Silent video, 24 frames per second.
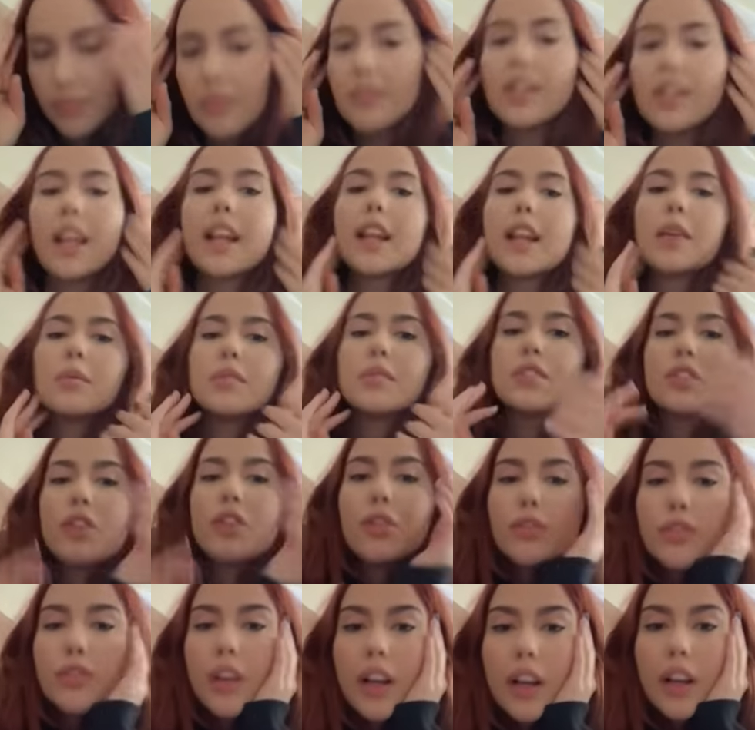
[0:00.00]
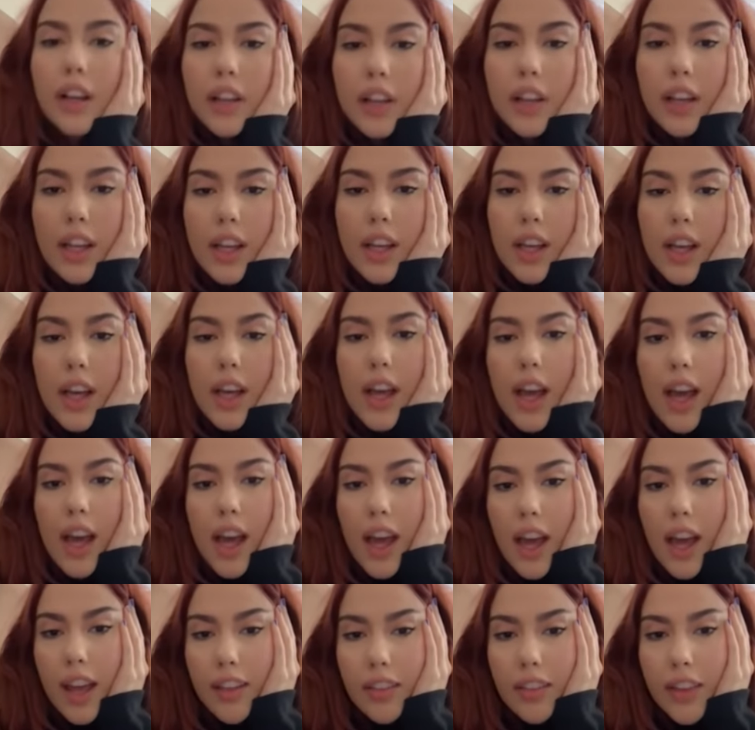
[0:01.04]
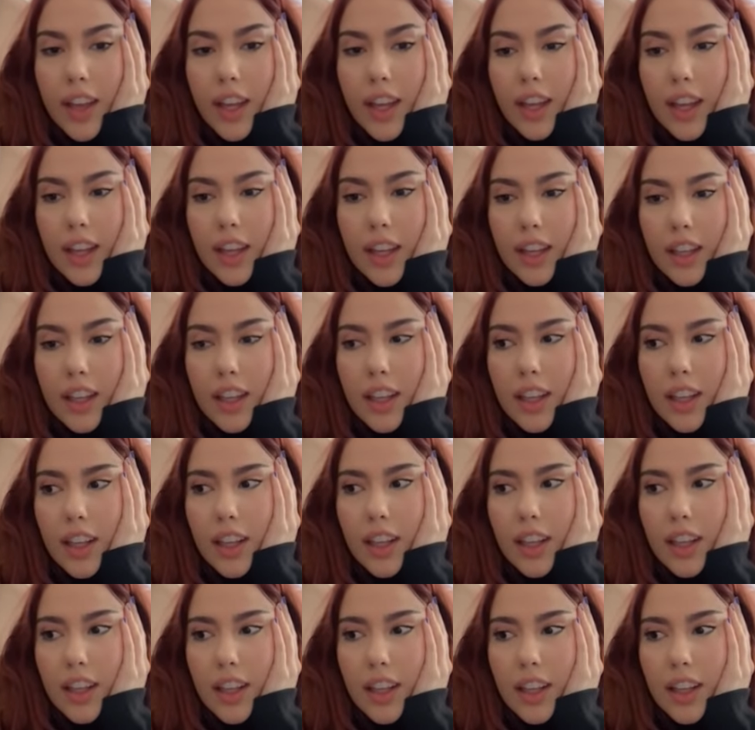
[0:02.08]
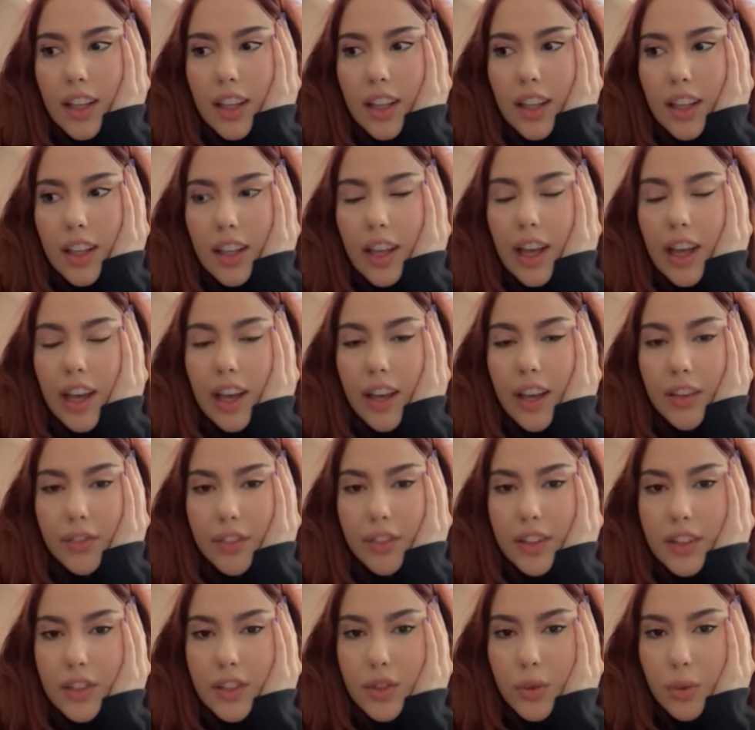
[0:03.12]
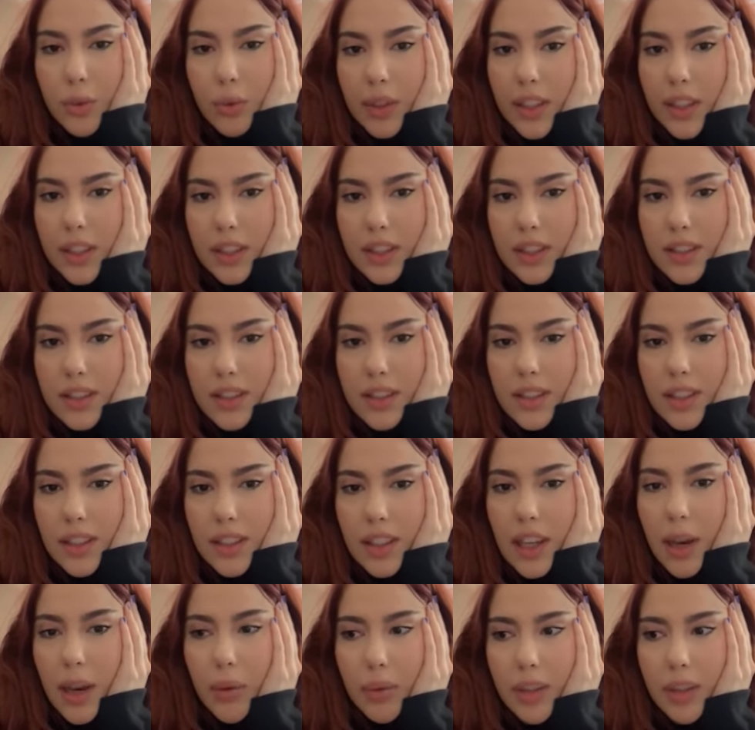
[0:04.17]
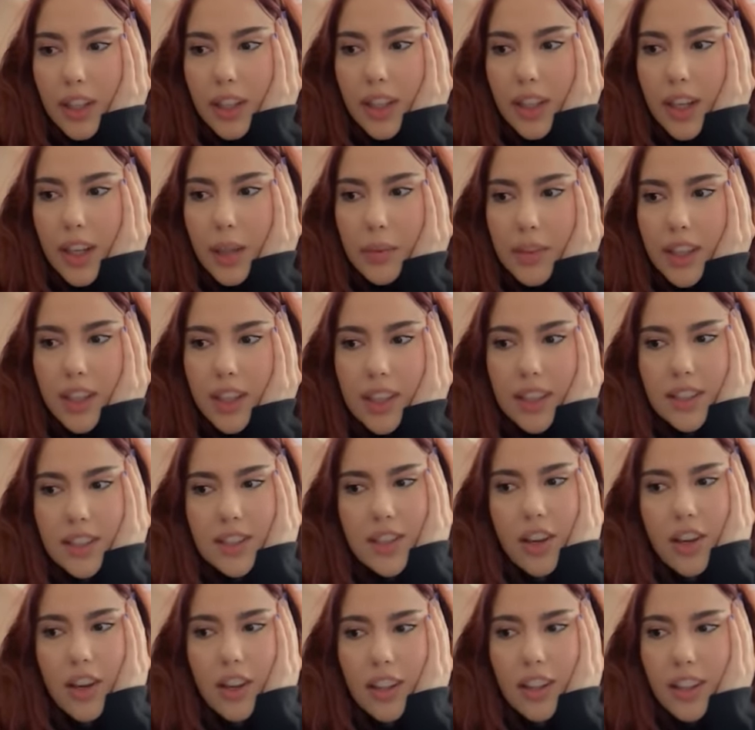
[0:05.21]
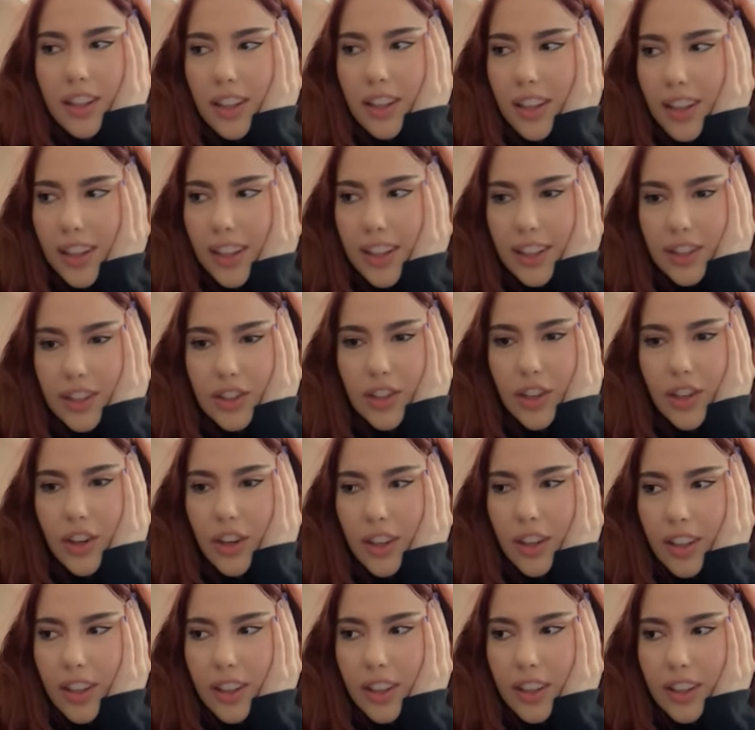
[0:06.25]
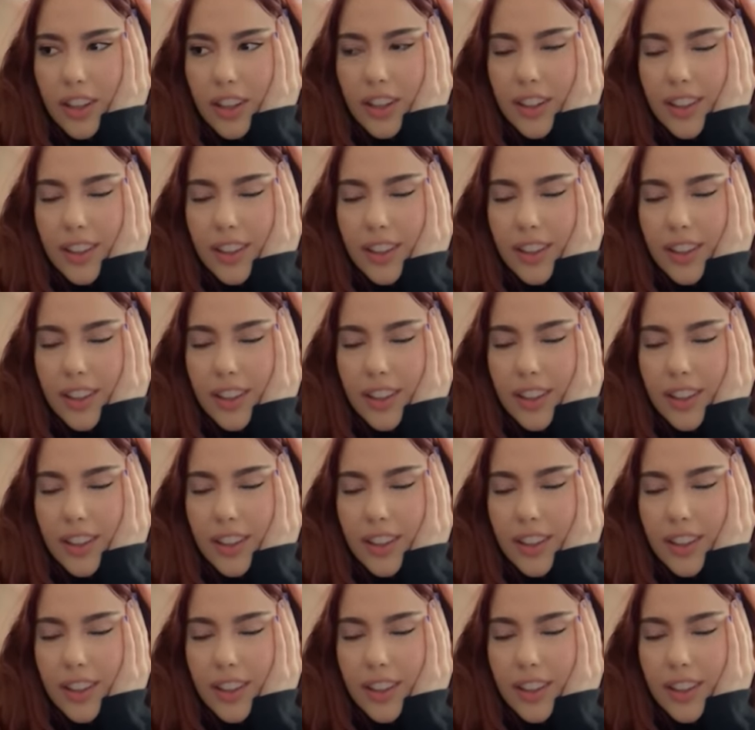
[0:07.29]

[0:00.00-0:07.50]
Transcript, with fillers: that name is so fire. And then if I had twins, I want to name it Katana and Katara.